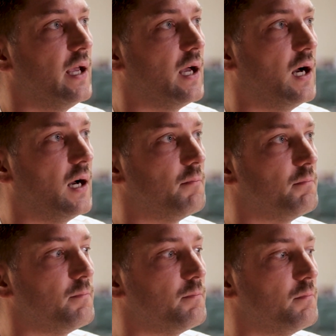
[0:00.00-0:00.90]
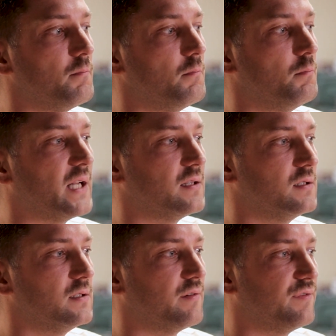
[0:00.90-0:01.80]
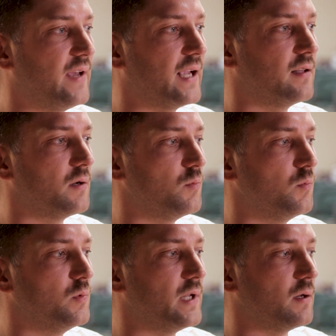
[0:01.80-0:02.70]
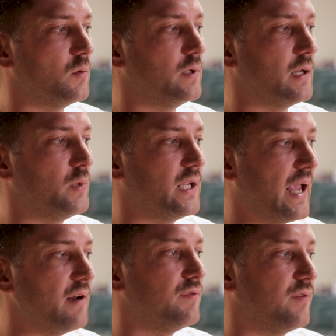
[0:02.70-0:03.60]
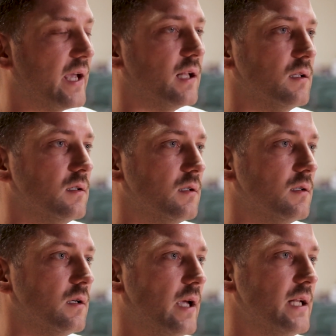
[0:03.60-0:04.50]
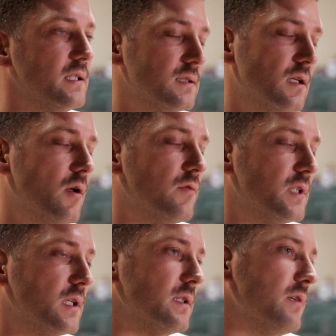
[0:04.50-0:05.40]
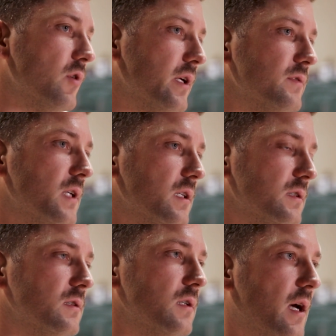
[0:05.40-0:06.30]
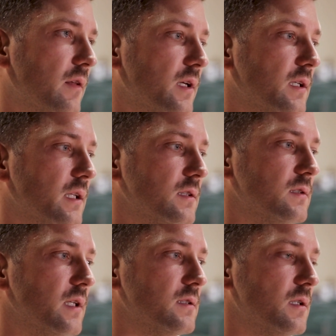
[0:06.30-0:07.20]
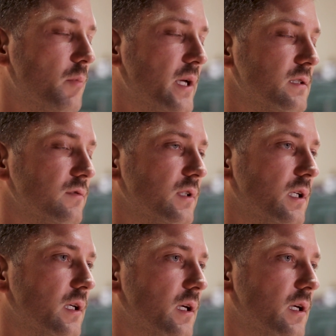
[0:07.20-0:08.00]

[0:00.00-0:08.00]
but the fact that we can fail and he still loves us and forgives us, I think that's an amazing feeling.